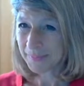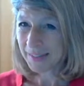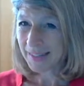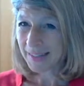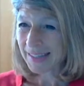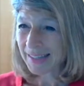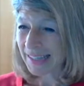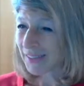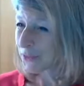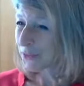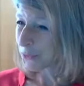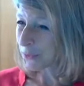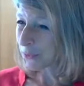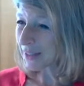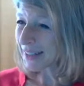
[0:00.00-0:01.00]
If you
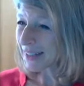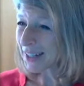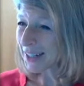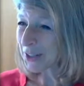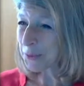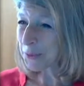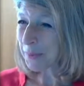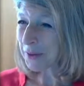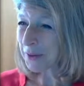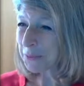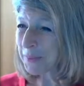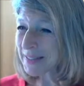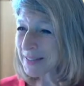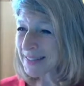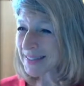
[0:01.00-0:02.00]
really like your puzzle
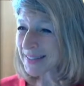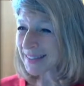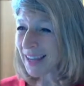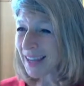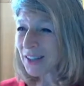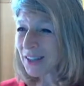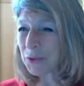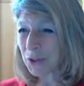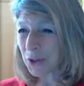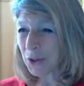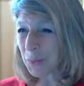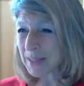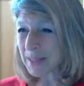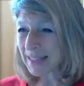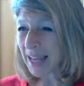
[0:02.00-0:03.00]
pieces a lot, you can
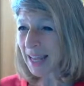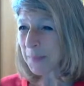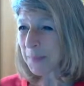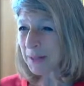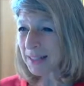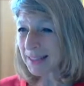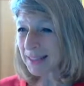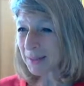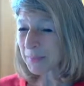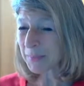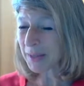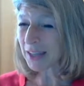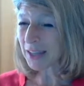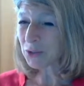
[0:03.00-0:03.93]
always laminate them, and you can